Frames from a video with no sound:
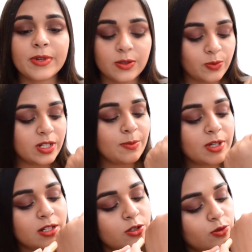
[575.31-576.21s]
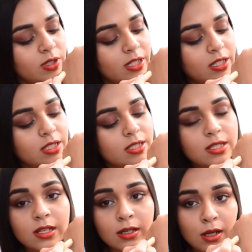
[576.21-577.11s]
But what I'm gonna do
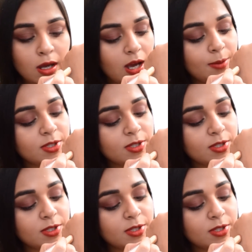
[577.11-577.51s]
is I'm